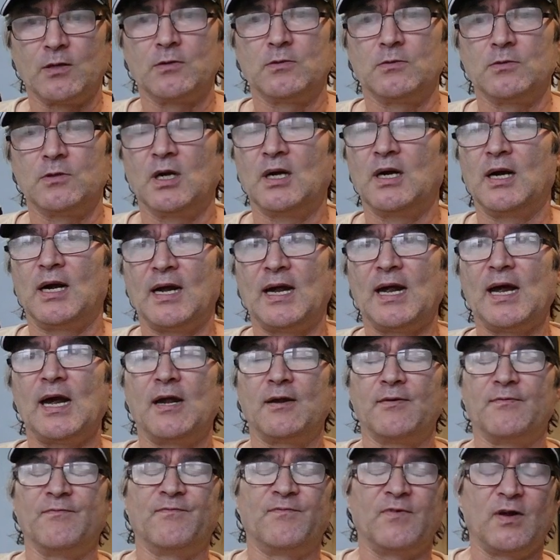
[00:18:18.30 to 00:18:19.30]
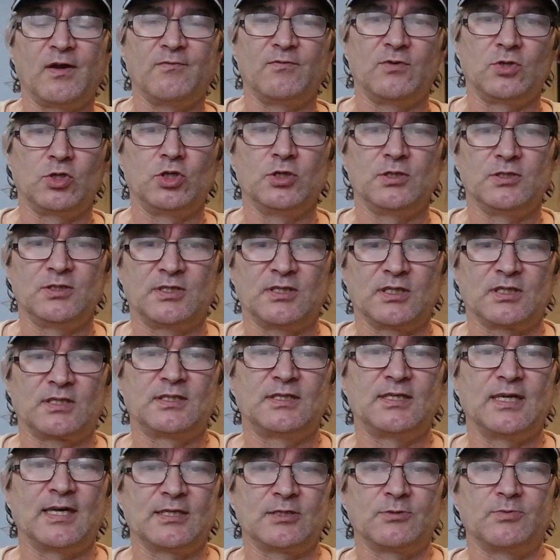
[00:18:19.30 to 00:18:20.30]
I had very good
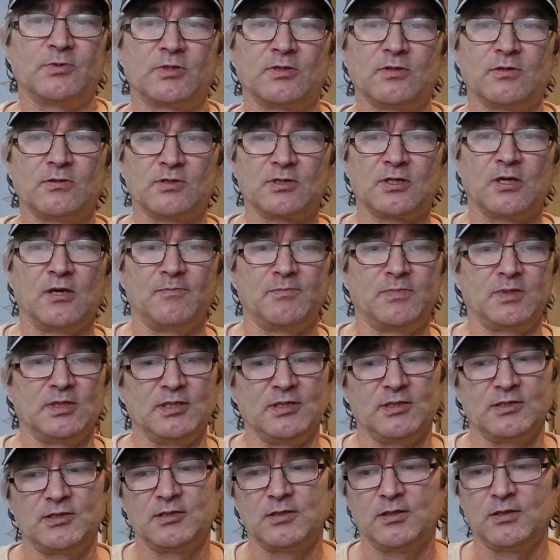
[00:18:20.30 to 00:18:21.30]
success with those companies.